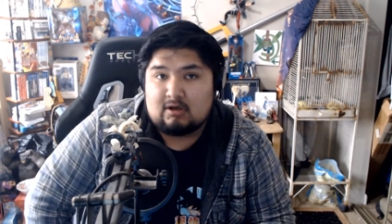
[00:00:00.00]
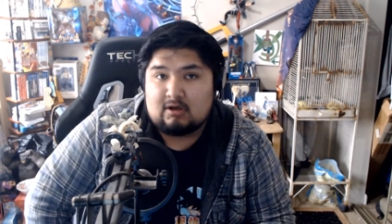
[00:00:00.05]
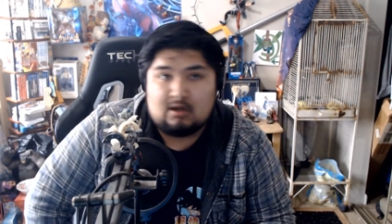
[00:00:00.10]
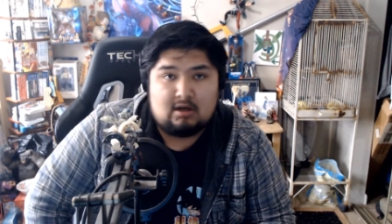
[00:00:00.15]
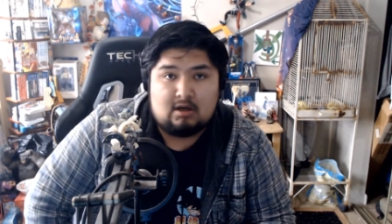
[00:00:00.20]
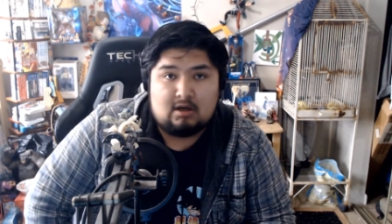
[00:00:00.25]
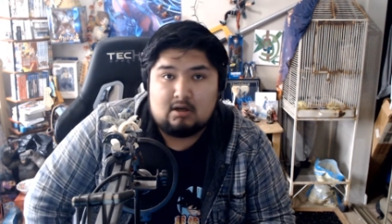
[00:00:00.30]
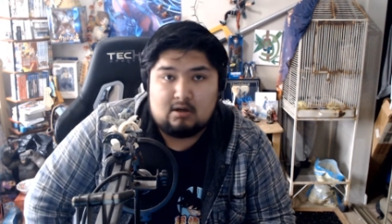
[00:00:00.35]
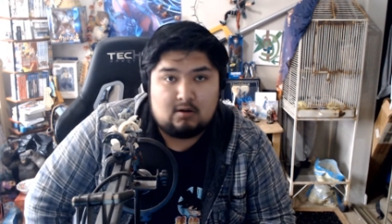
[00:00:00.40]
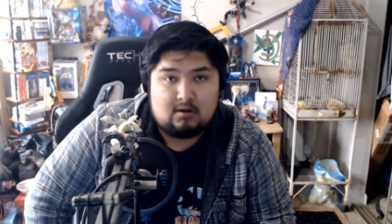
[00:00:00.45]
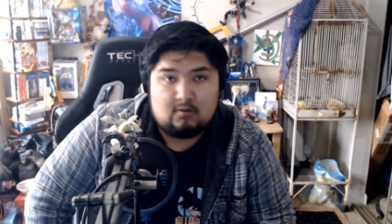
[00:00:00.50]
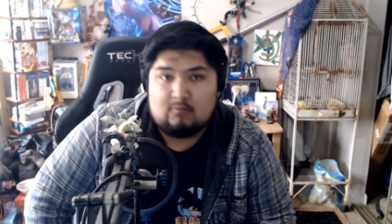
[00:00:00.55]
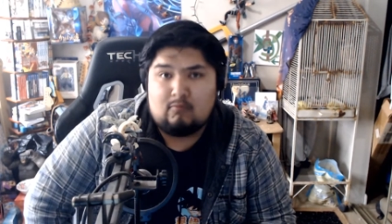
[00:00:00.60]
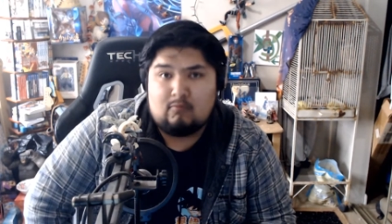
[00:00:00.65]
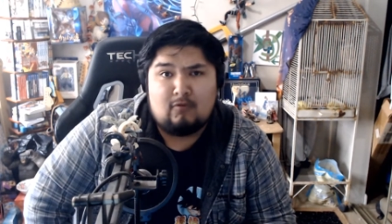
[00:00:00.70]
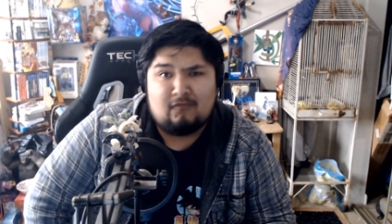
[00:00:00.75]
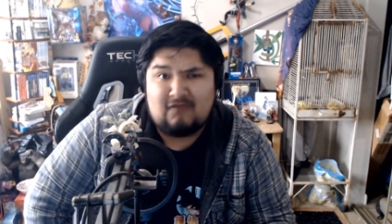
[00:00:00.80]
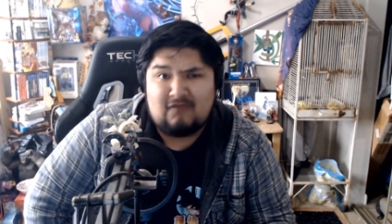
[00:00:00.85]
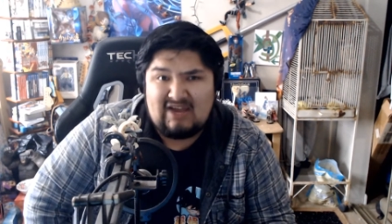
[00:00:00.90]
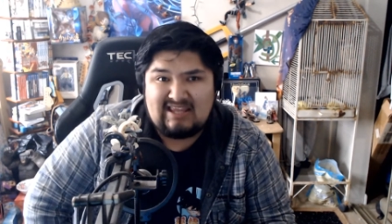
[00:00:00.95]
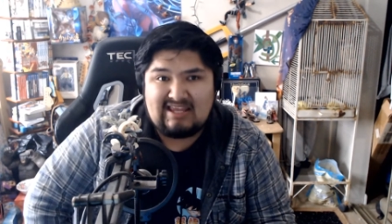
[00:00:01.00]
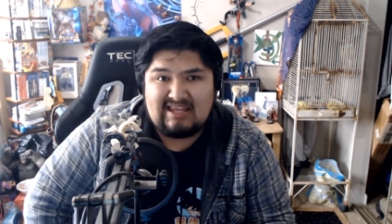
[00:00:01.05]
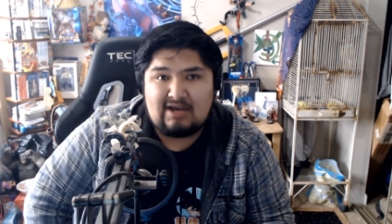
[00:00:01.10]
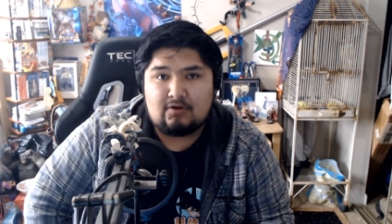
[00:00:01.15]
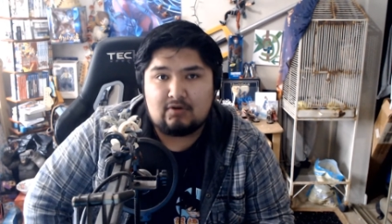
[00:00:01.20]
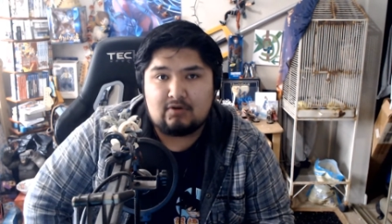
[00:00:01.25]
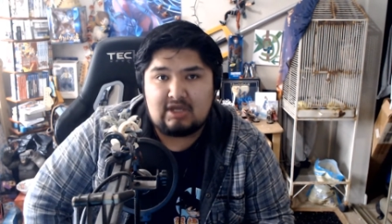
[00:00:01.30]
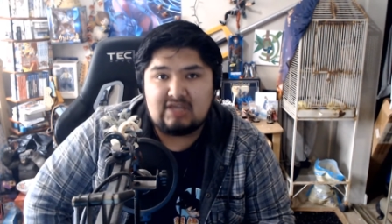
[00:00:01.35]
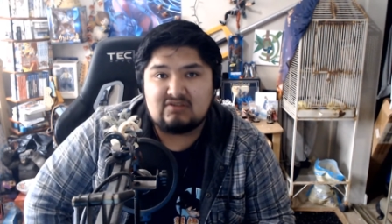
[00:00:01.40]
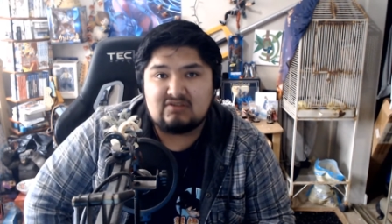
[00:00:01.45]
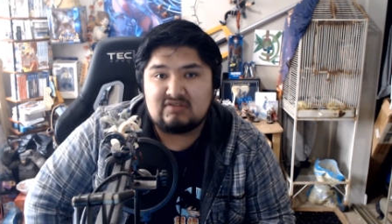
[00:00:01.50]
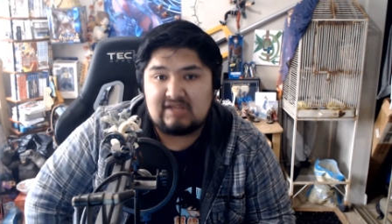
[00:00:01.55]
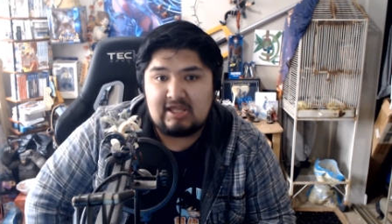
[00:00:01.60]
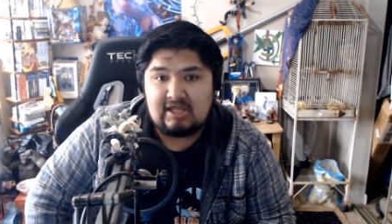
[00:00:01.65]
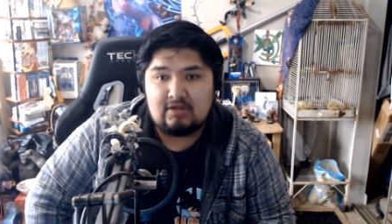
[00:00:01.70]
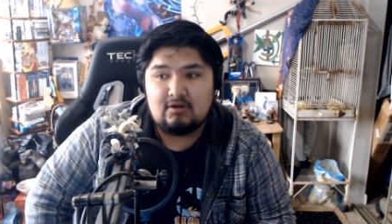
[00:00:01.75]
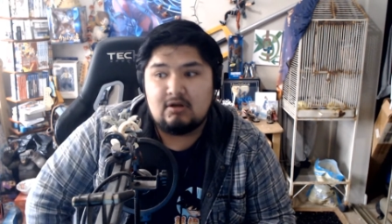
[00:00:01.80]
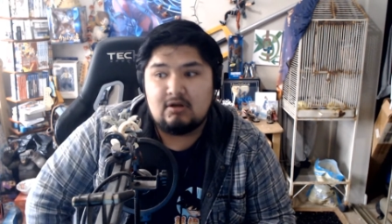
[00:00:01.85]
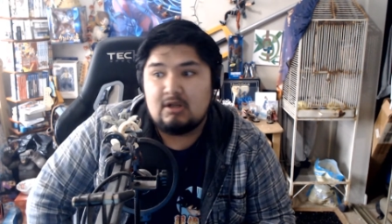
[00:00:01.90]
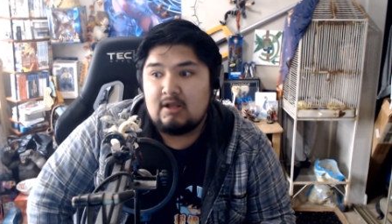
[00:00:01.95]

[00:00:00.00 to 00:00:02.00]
Uh, we'll find out, okay? Together.